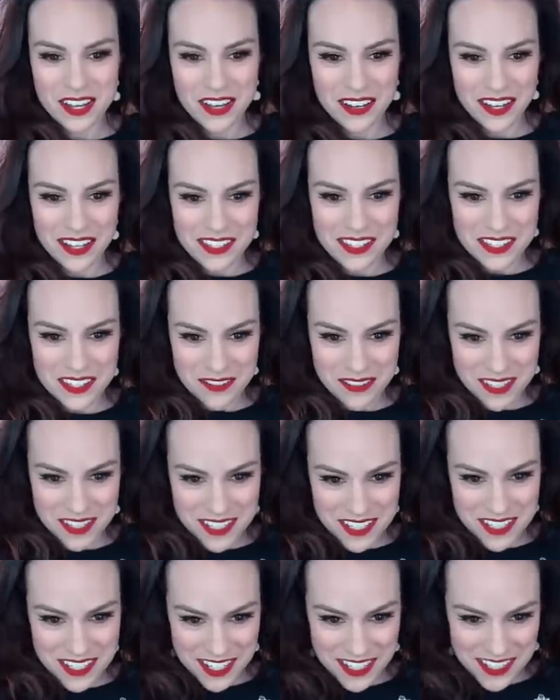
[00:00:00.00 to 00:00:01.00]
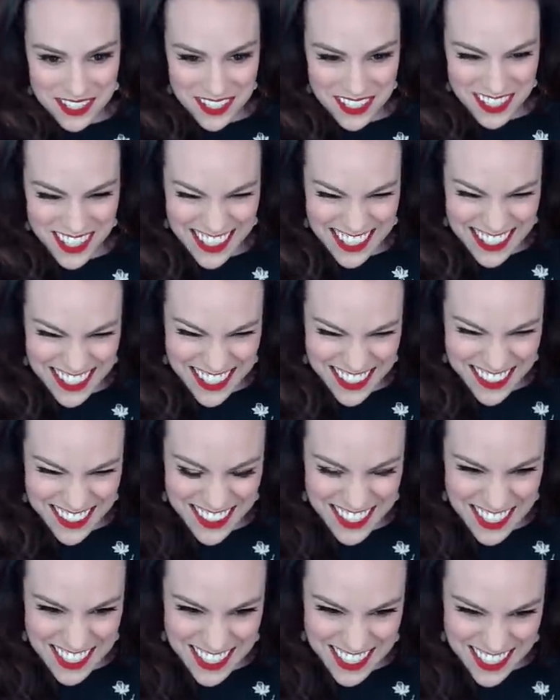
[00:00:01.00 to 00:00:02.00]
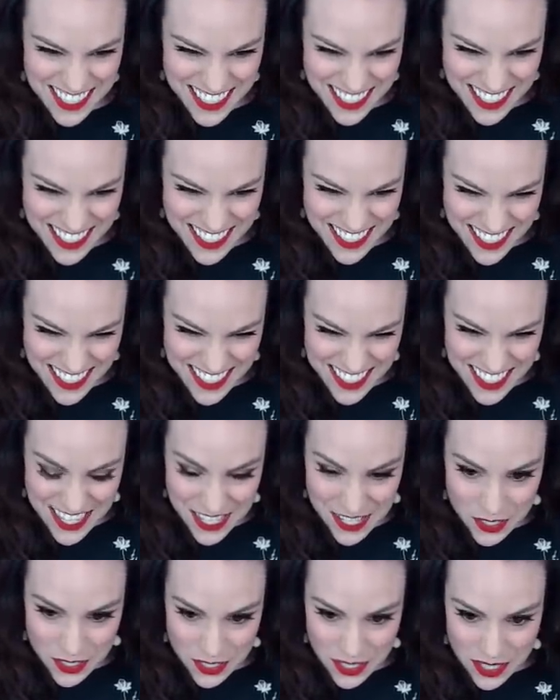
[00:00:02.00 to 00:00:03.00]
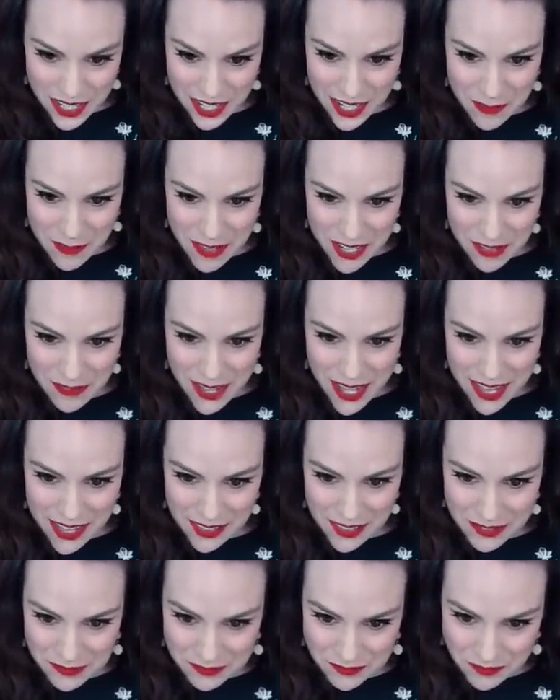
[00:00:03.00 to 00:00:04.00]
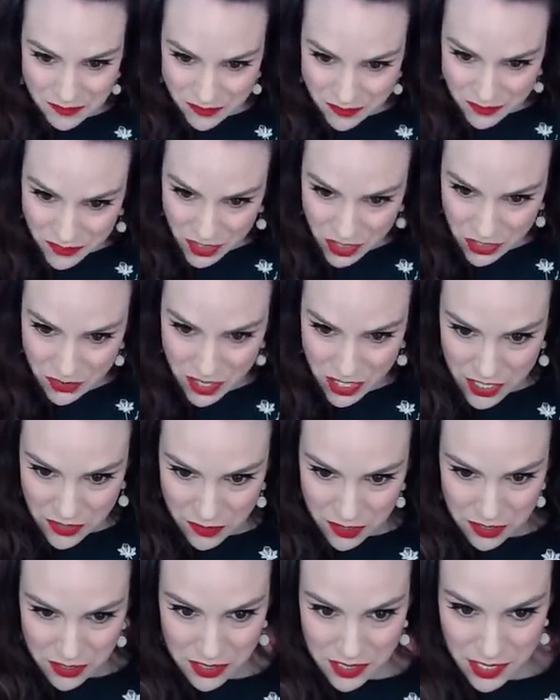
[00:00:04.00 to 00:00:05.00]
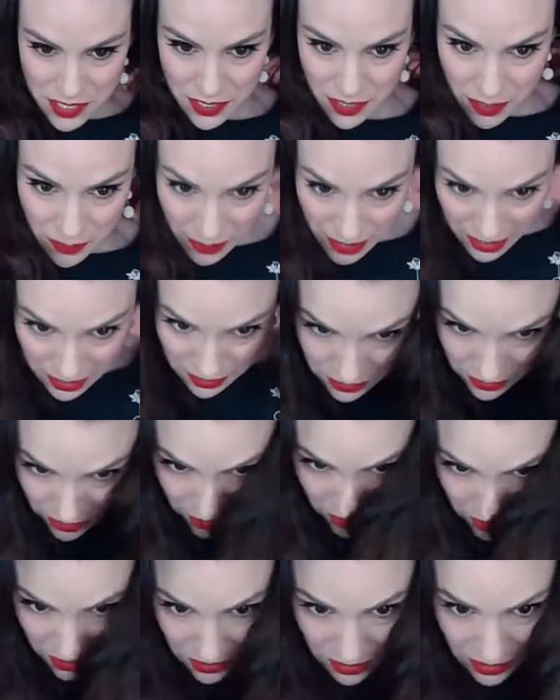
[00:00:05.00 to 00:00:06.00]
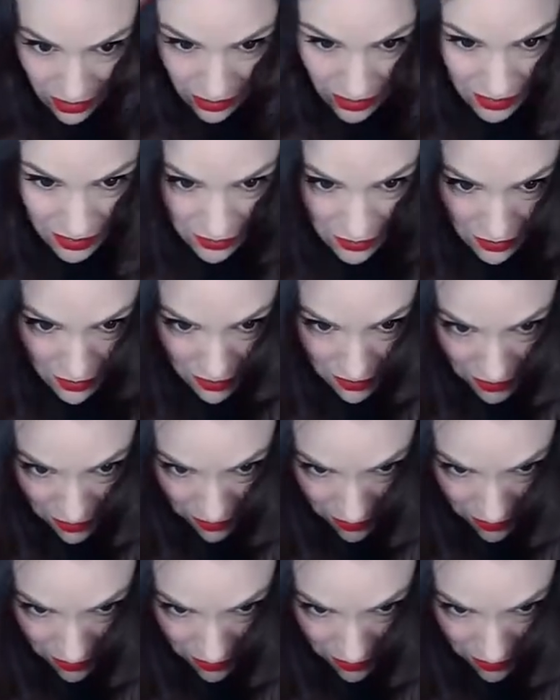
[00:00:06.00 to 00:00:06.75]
Okay, so we're just going to try to do this. And I'm like, well, who cares what it looks like in the back? All right.